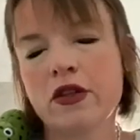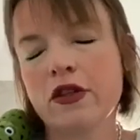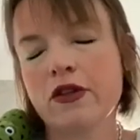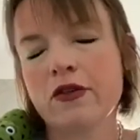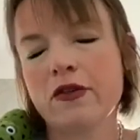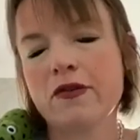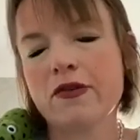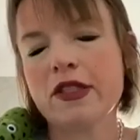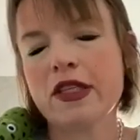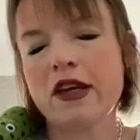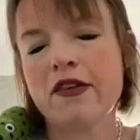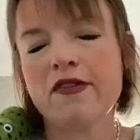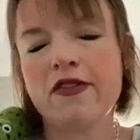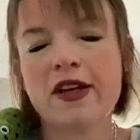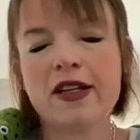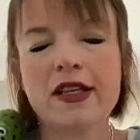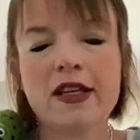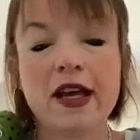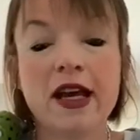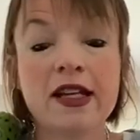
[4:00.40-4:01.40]
What was that,
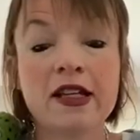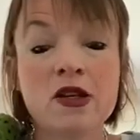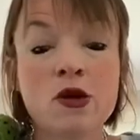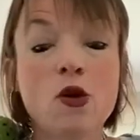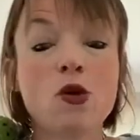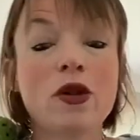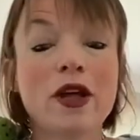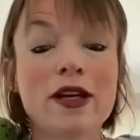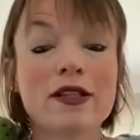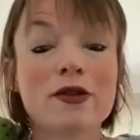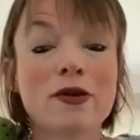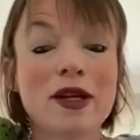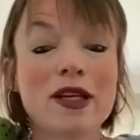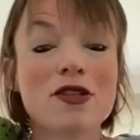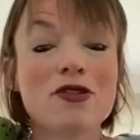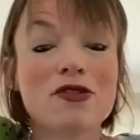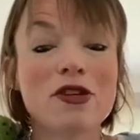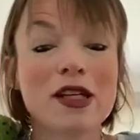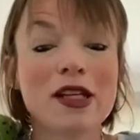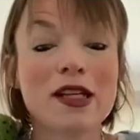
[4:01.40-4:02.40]
Freddie? I know that's quite
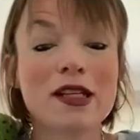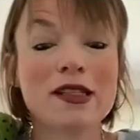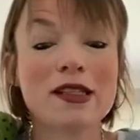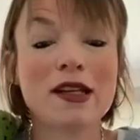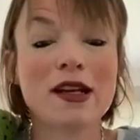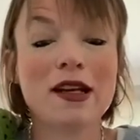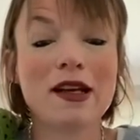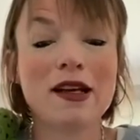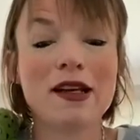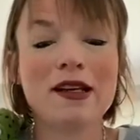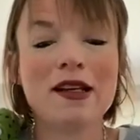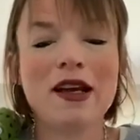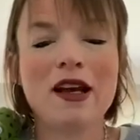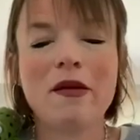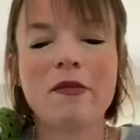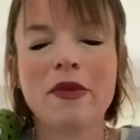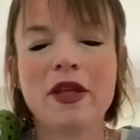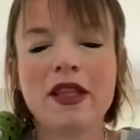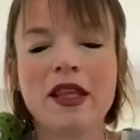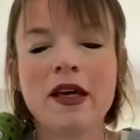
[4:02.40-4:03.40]
tricky, isn't it?
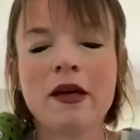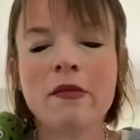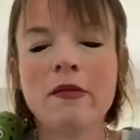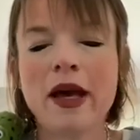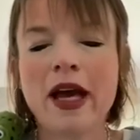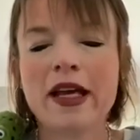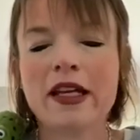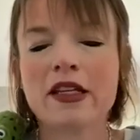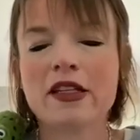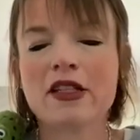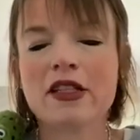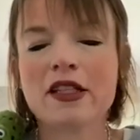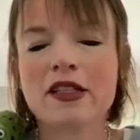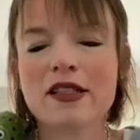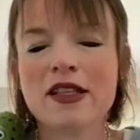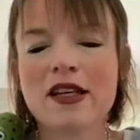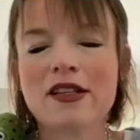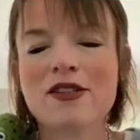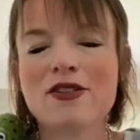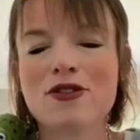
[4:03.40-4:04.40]
But they'll manage because
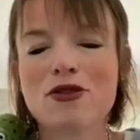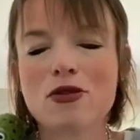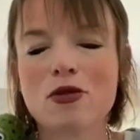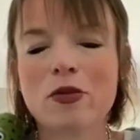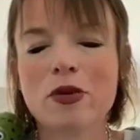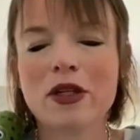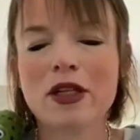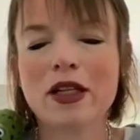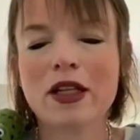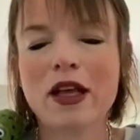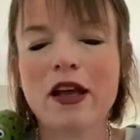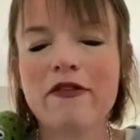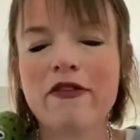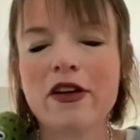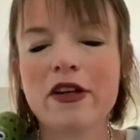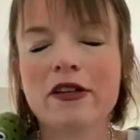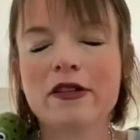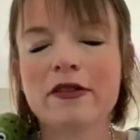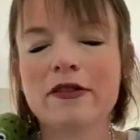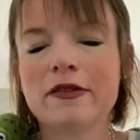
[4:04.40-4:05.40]
they're super clever.
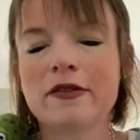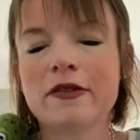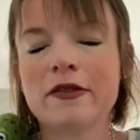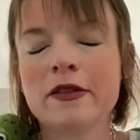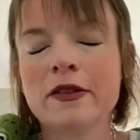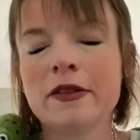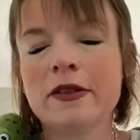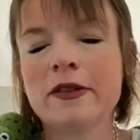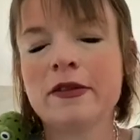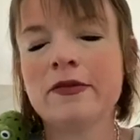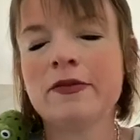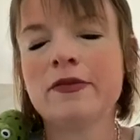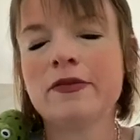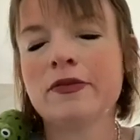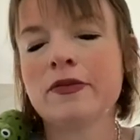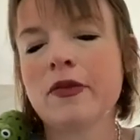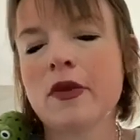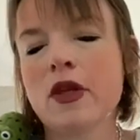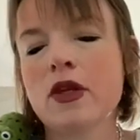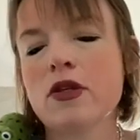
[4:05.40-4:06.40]

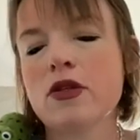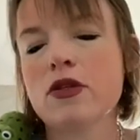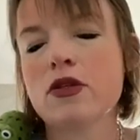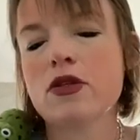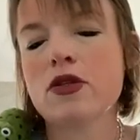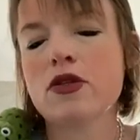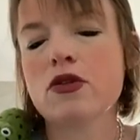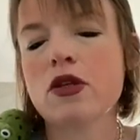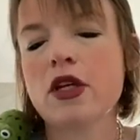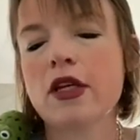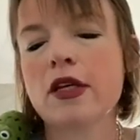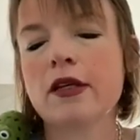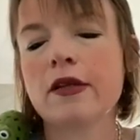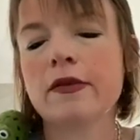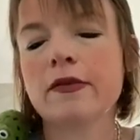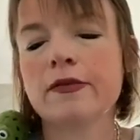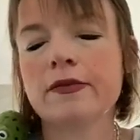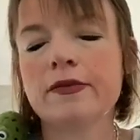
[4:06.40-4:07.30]
String.